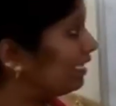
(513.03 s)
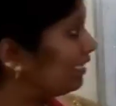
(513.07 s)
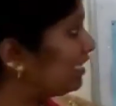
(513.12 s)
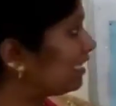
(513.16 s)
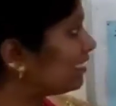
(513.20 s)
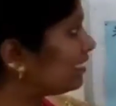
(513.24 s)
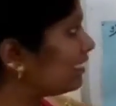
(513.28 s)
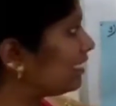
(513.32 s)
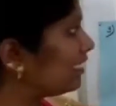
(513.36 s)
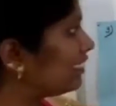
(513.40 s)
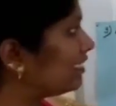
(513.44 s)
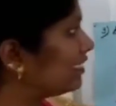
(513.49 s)

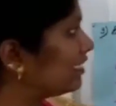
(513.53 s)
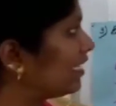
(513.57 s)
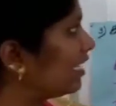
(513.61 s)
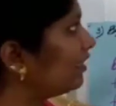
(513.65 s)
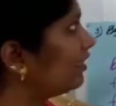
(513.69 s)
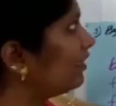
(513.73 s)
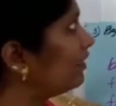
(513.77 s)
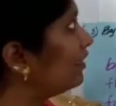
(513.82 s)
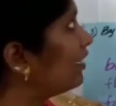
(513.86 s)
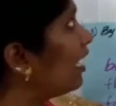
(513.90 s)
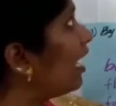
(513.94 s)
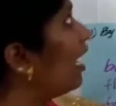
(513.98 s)
This is the
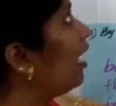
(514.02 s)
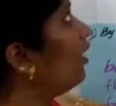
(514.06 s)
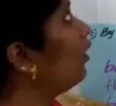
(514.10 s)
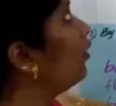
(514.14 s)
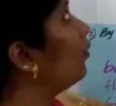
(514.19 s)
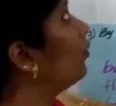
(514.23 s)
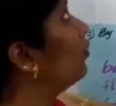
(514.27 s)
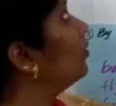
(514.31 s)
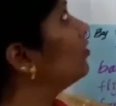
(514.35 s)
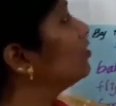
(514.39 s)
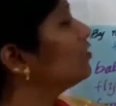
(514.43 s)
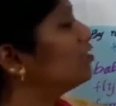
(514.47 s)

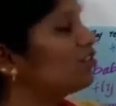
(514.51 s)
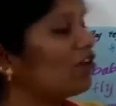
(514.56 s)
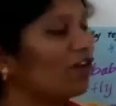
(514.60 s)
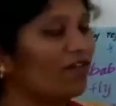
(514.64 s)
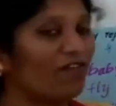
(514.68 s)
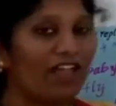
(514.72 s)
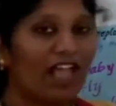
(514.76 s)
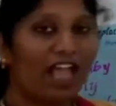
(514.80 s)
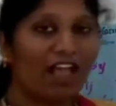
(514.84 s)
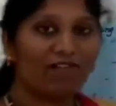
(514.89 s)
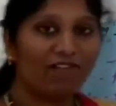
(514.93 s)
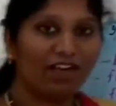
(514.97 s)
third rule. So
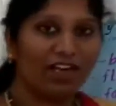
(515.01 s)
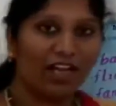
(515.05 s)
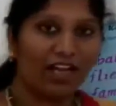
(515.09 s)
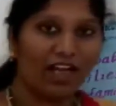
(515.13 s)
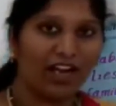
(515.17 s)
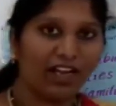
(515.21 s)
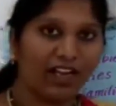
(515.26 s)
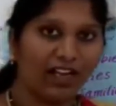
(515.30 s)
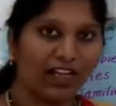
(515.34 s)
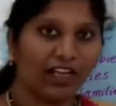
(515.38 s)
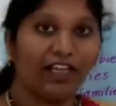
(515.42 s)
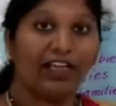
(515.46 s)
we have
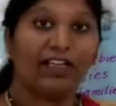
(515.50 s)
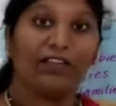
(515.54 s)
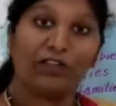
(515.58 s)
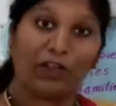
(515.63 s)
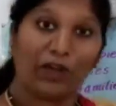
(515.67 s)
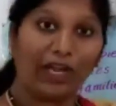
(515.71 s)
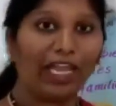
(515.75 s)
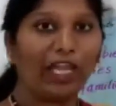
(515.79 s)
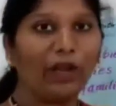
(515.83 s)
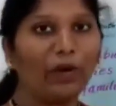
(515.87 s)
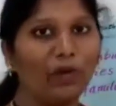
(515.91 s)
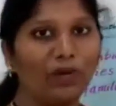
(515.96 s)
learned
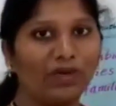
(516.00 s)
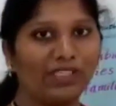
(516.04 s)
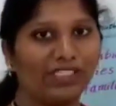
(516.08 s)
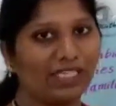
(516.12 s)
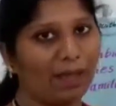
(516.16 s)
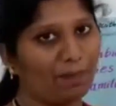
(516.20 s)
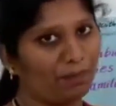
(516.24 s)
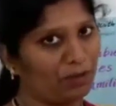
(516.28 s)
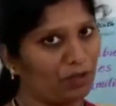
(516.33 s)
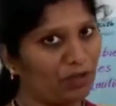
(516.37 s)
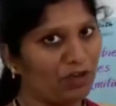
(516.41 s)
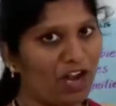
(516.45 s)
three
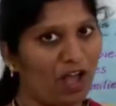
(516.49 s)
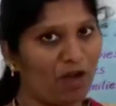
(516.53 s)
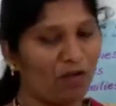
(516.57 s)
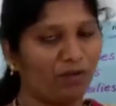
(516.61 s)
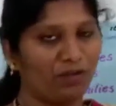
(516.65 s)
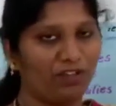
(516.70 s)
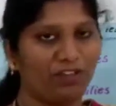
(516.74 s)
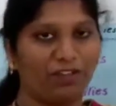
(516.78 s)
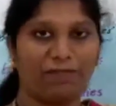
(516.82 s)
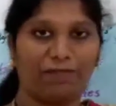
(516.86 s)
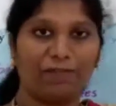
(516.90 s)
rules up to now.